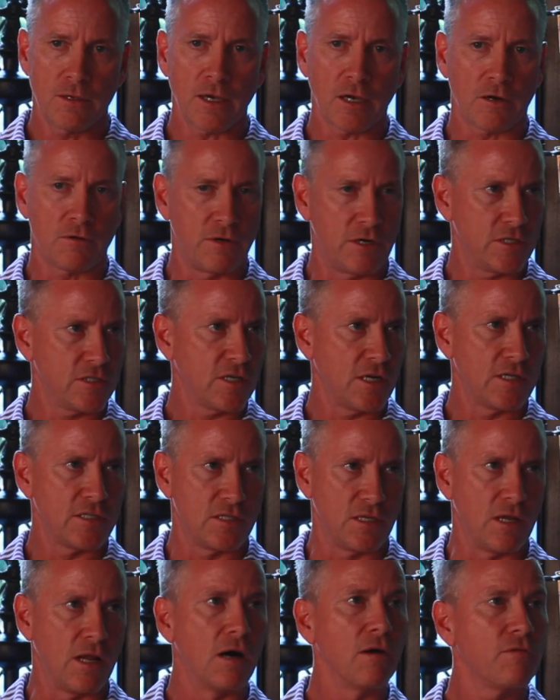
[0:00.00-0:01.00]
you get
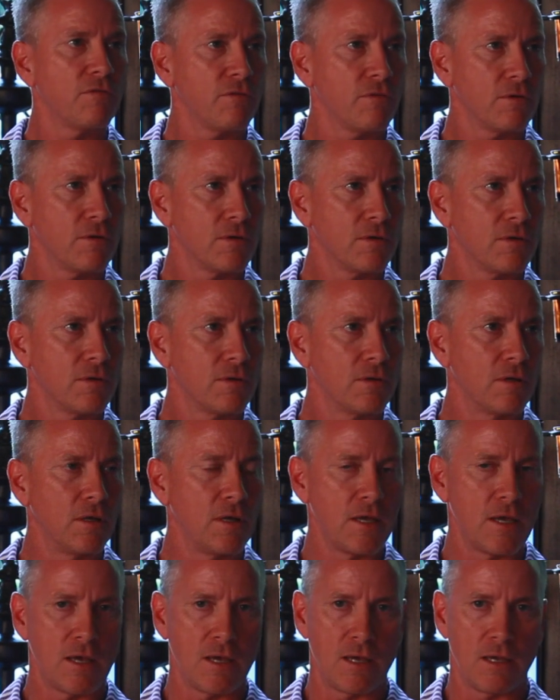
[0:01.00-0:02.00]
criticized enough.
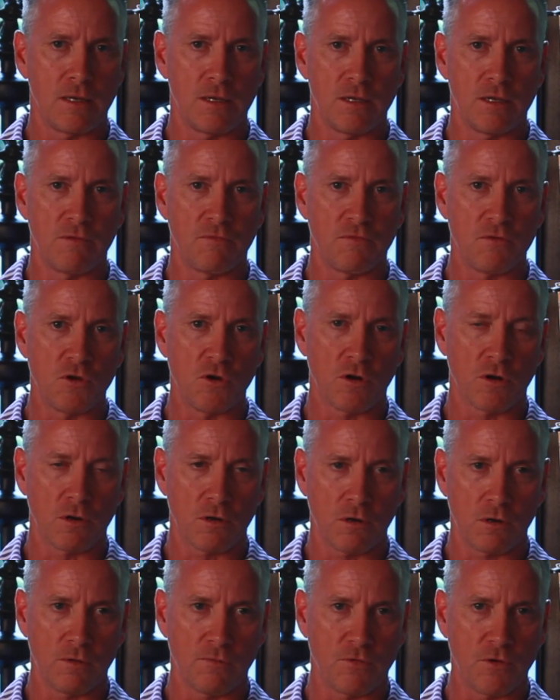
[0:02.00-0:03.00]
And if
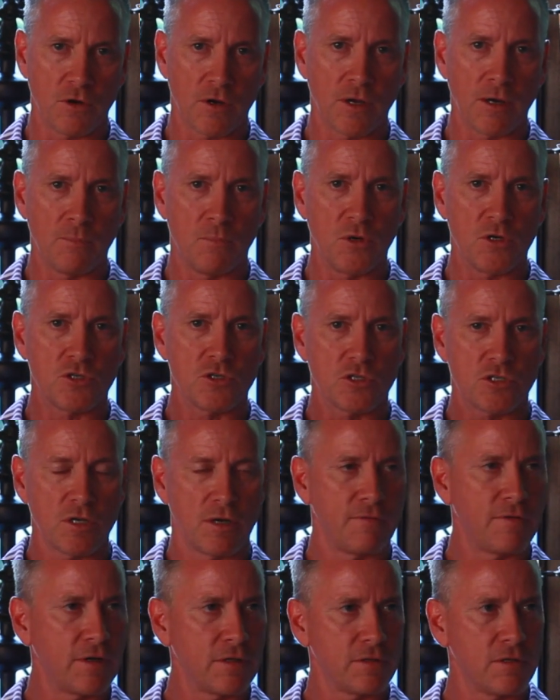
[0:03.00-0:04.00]
you're going to put
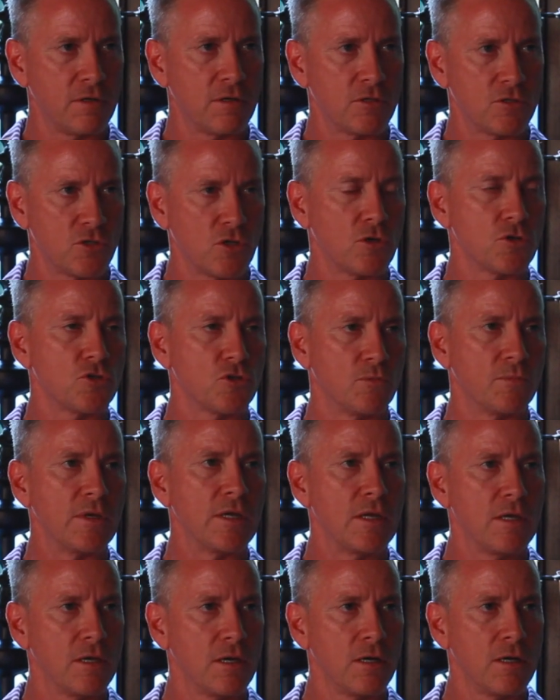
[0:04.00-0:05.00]
yourself out there on
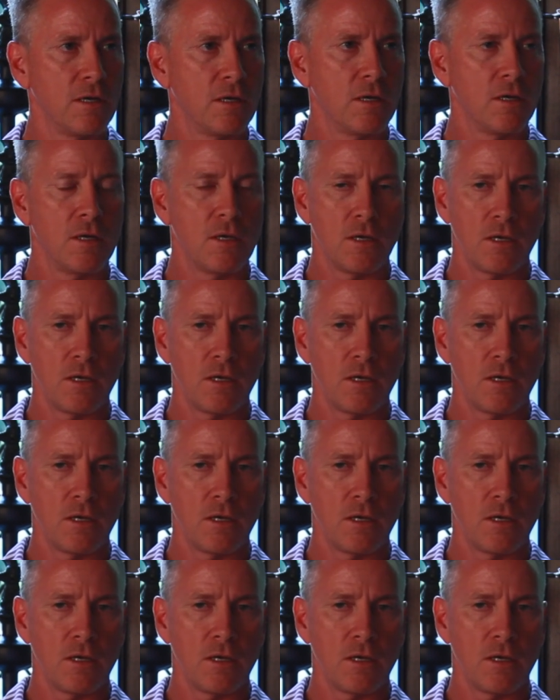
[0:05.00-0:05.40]
social media